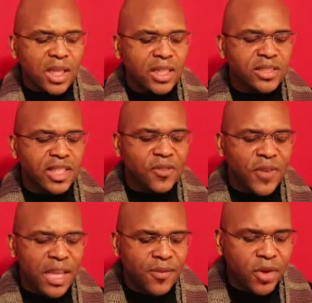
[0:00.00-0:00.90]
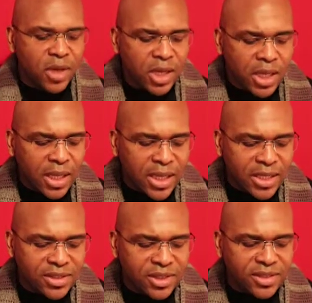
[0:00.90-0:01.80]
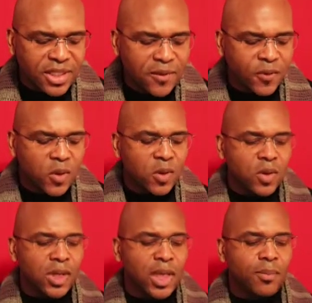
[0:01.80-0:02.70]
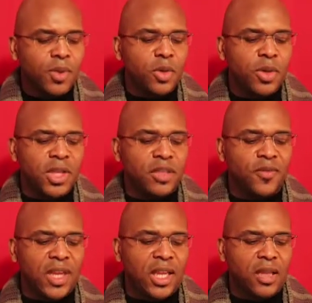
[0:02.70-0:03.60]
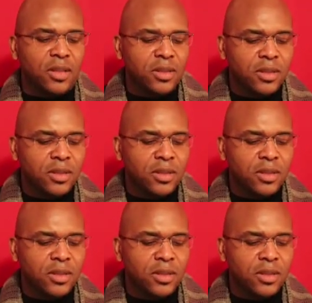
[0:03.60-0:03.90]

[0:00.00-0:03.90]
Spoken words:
it says, favor is deceitful and beauty is vain.